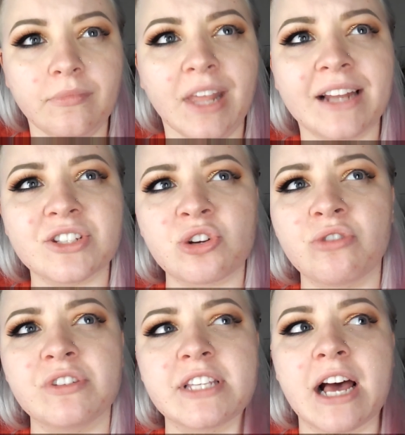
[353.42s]
at his
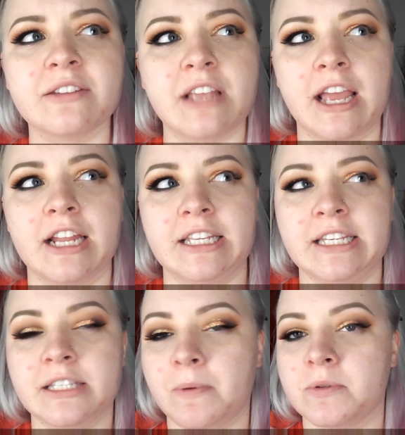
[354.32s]
girlfriend's house, and
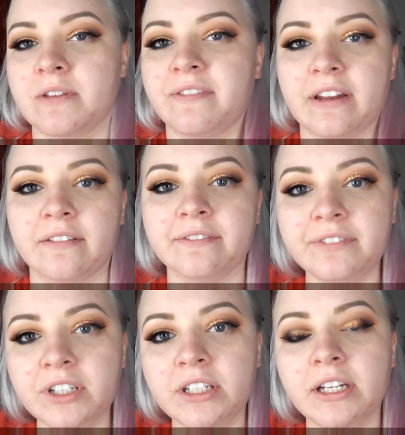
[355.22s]
he supposedly fled on
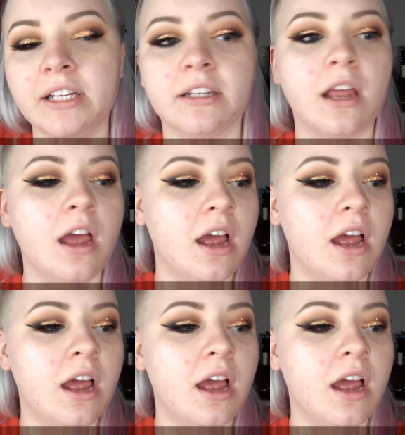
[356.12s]
foot, and